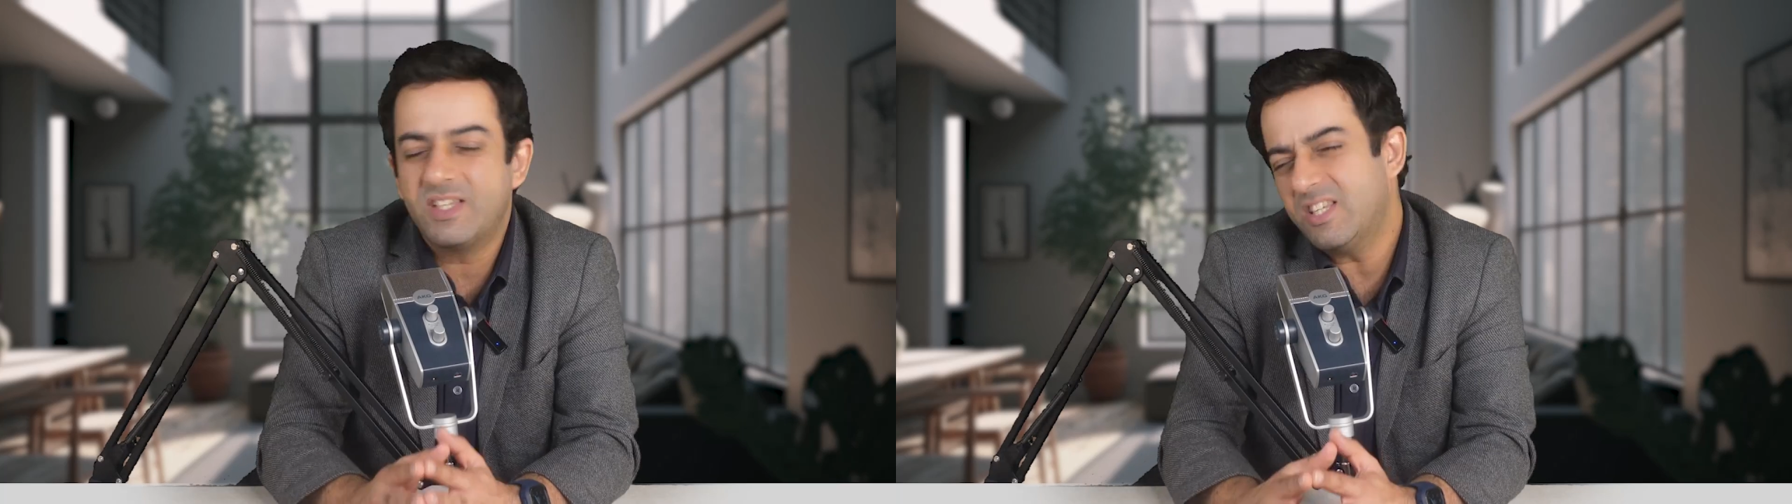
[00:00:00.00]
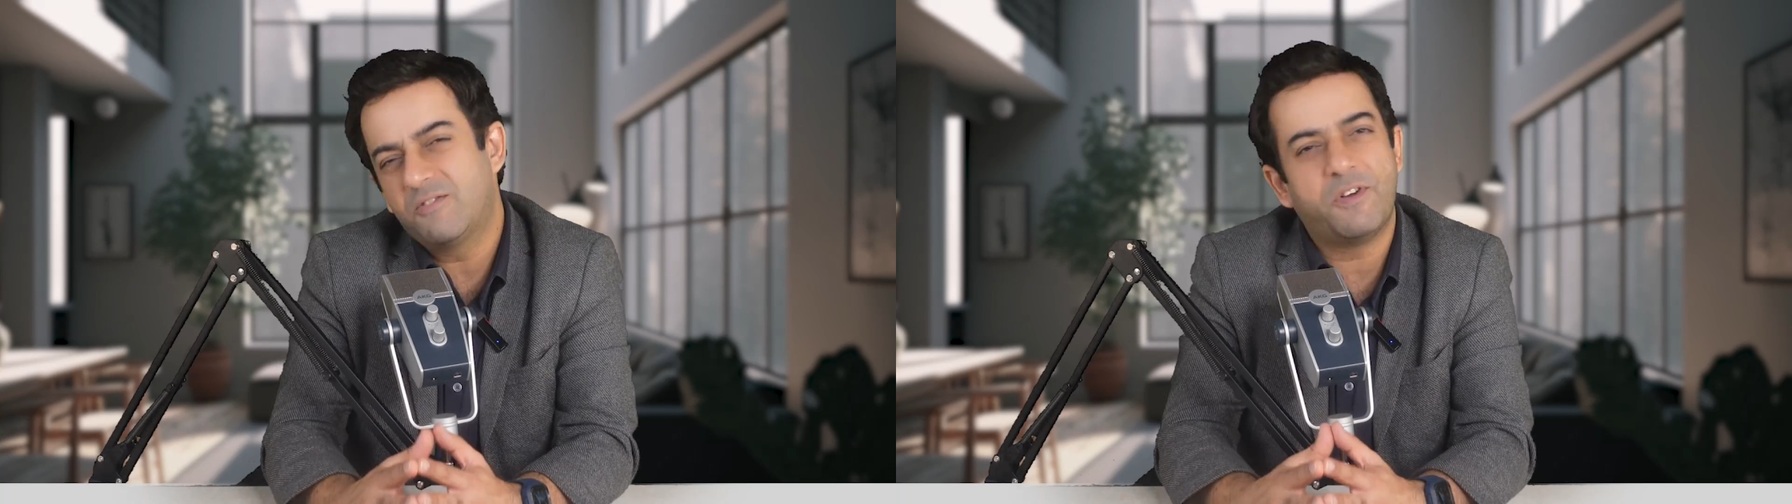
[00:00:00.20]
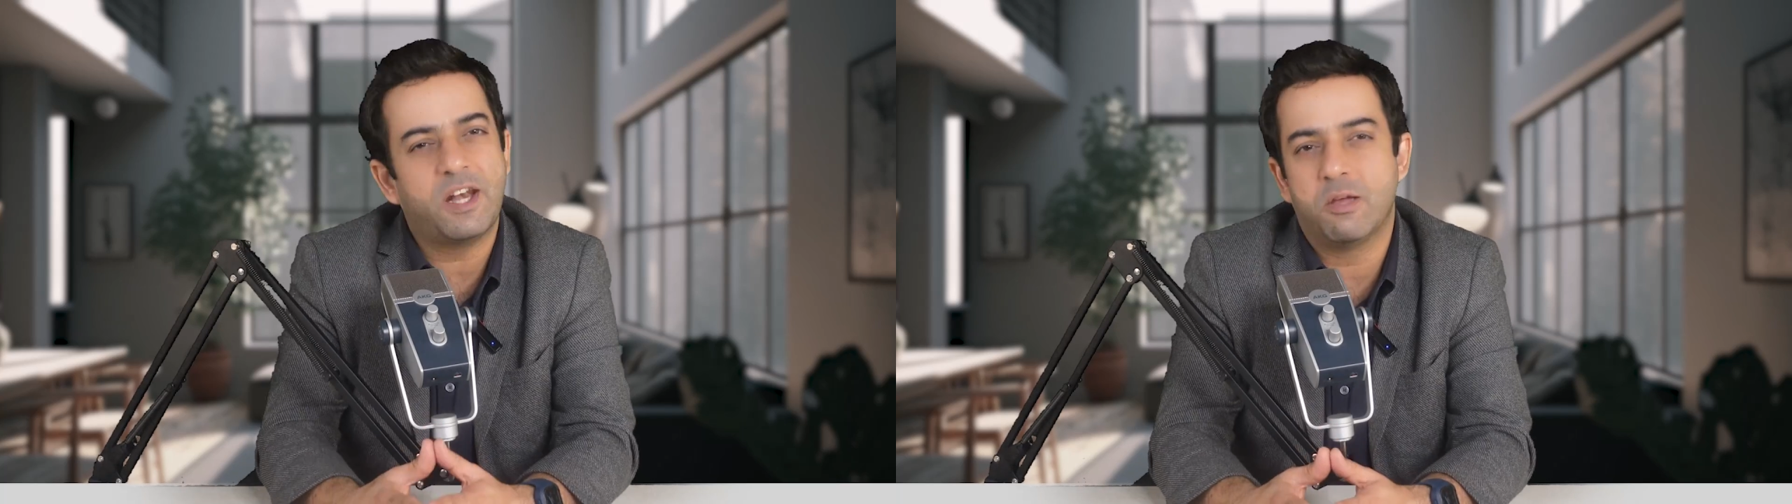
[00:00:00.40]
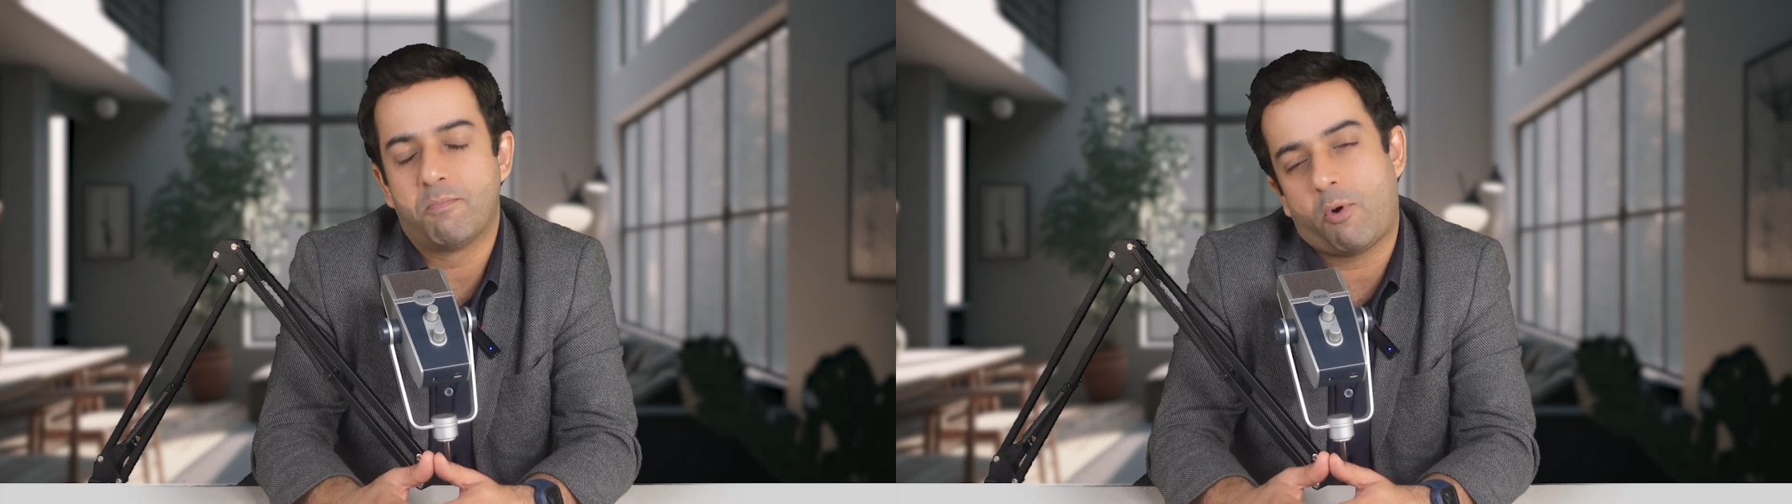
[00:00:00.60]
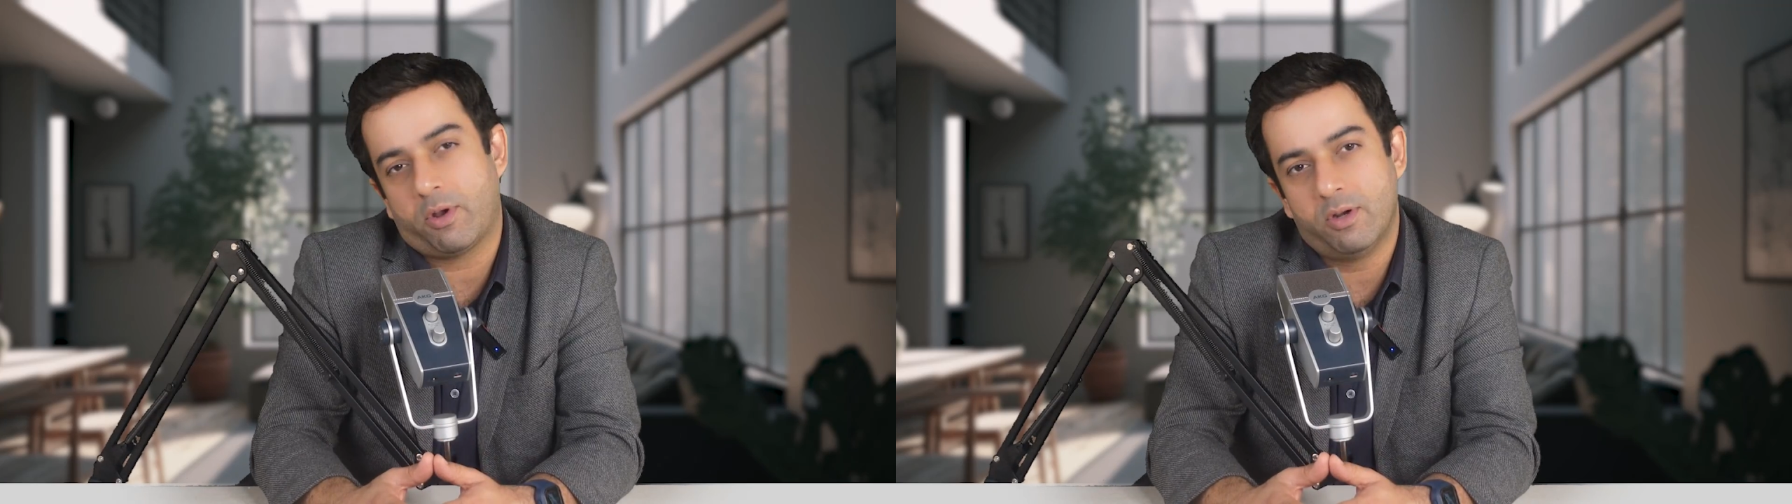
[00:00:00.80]
This is very
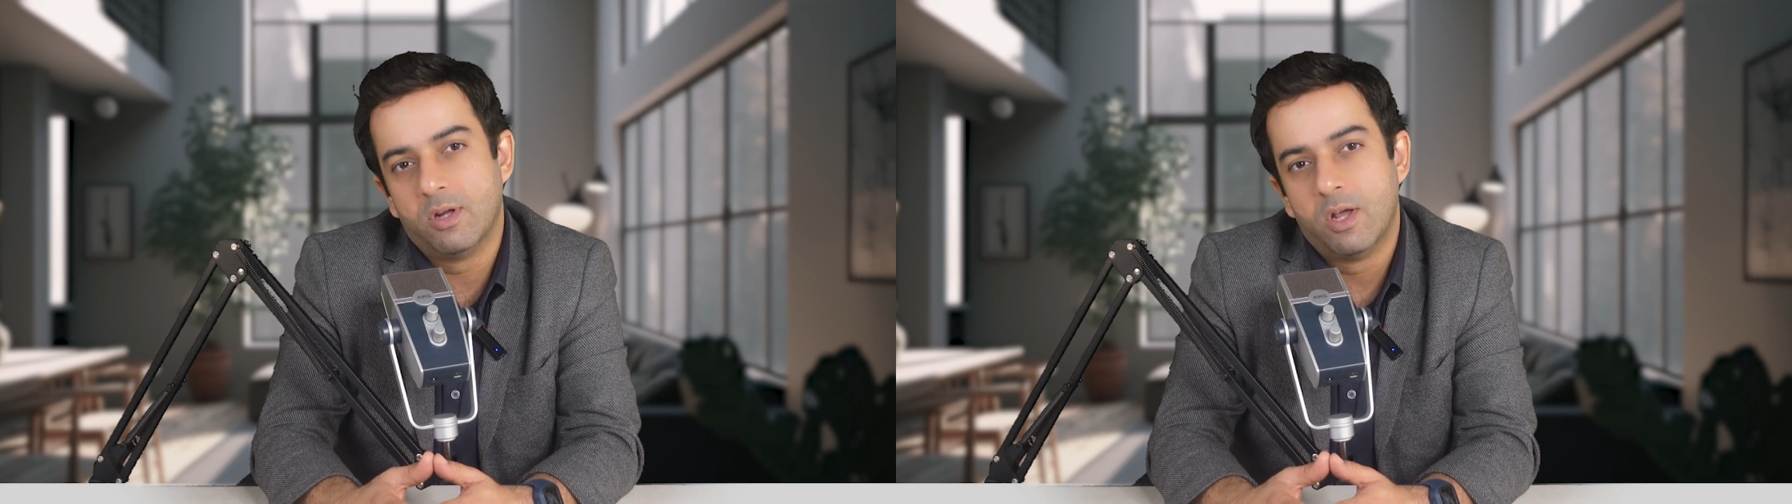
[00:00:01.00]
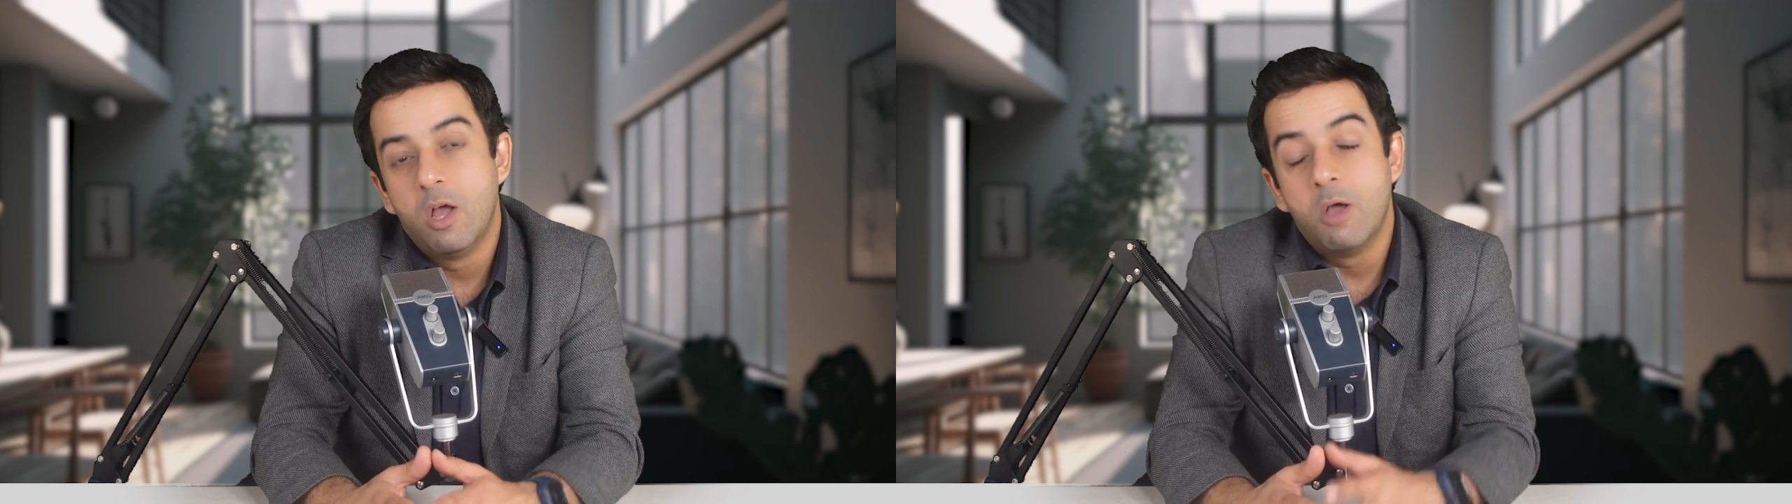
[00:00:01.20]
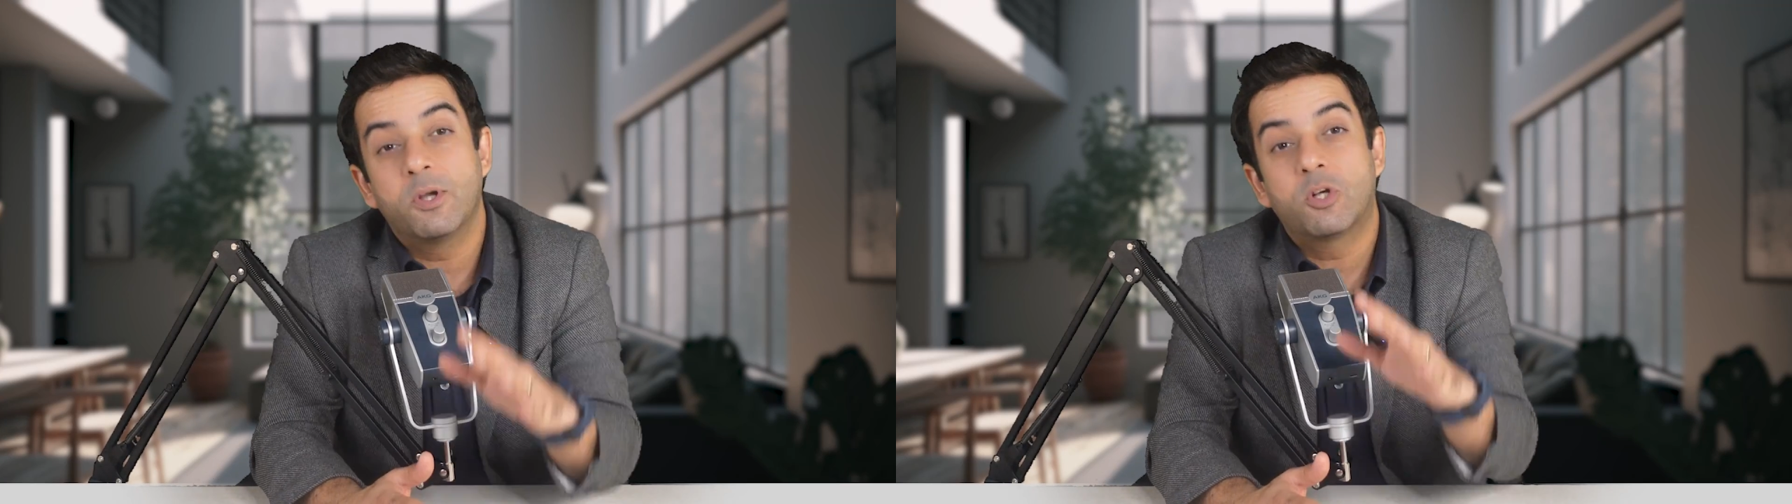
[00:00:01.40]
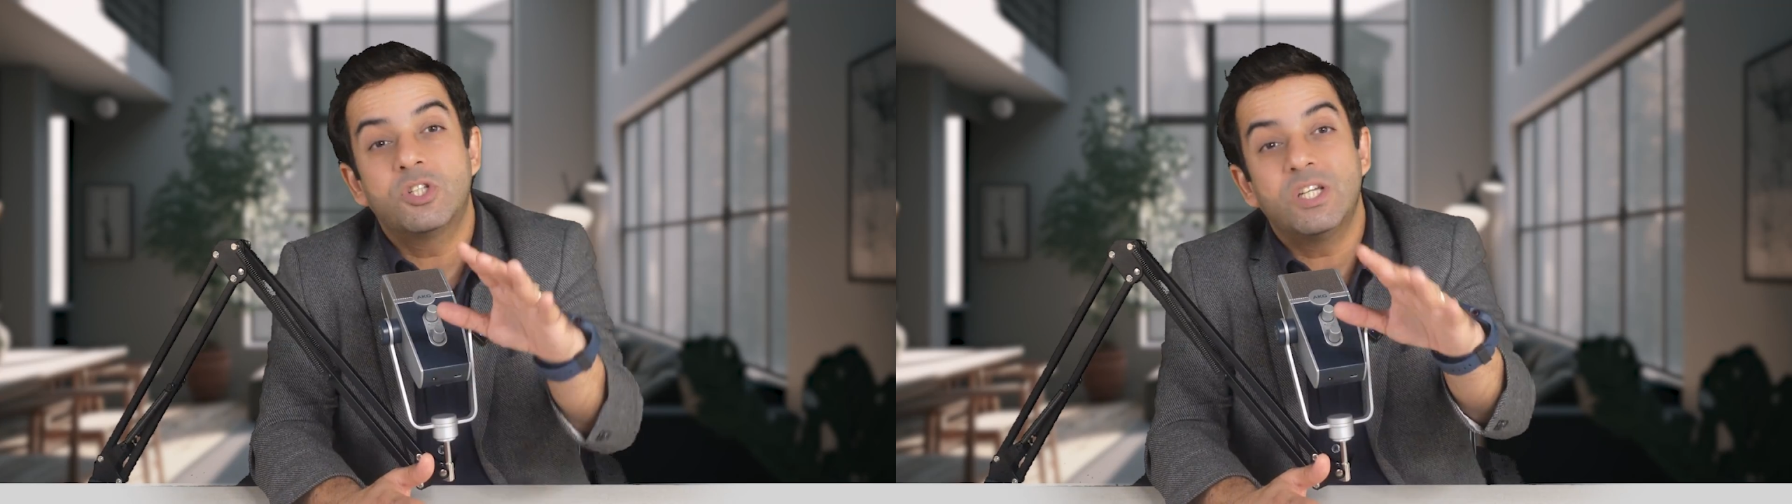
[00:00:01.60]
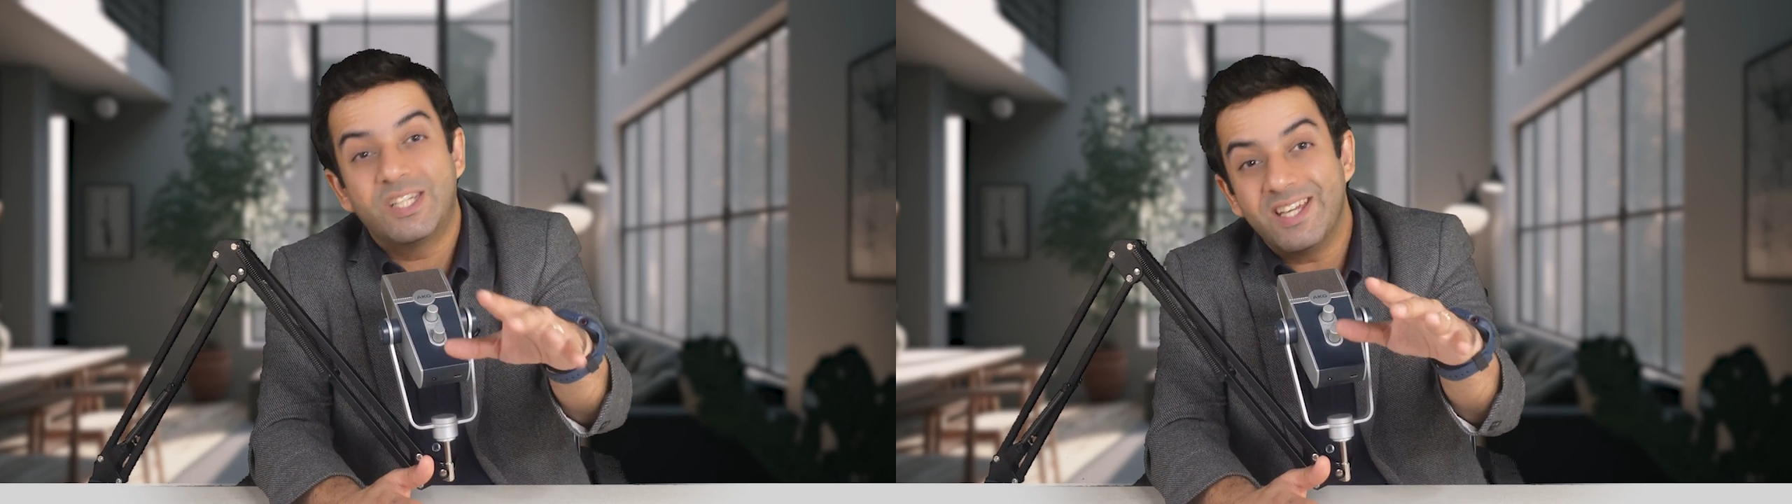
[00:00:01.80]
important
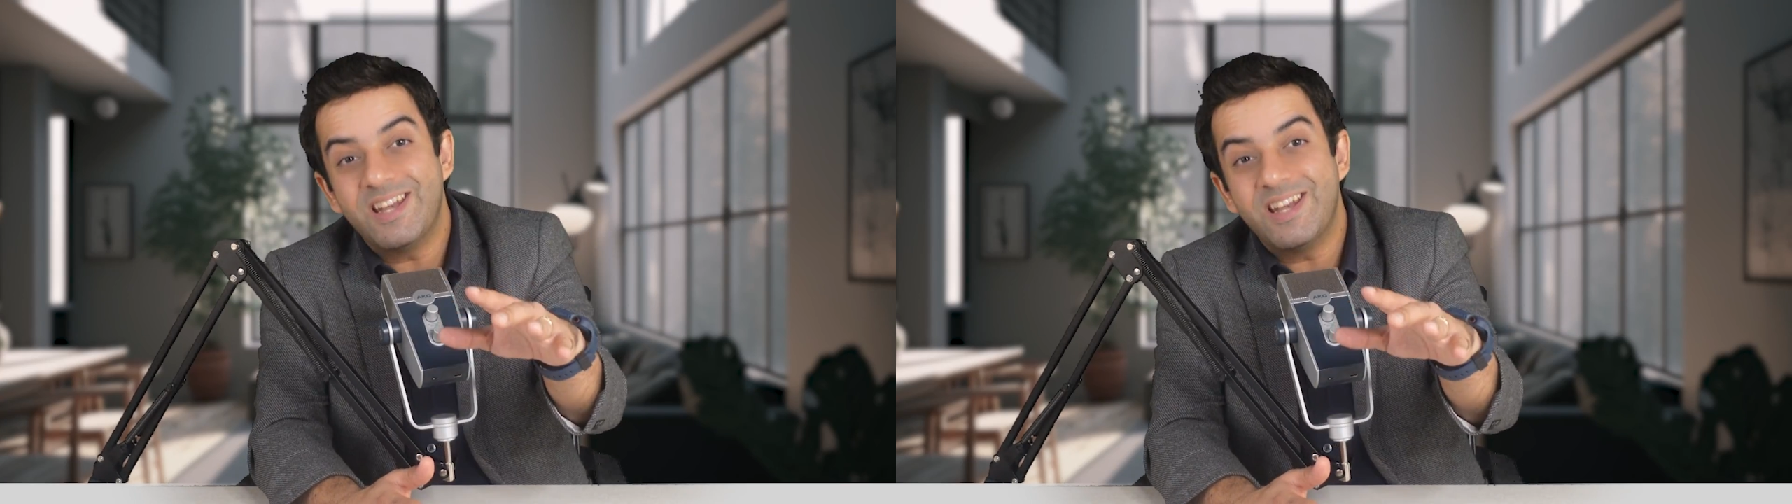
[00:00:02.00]
because it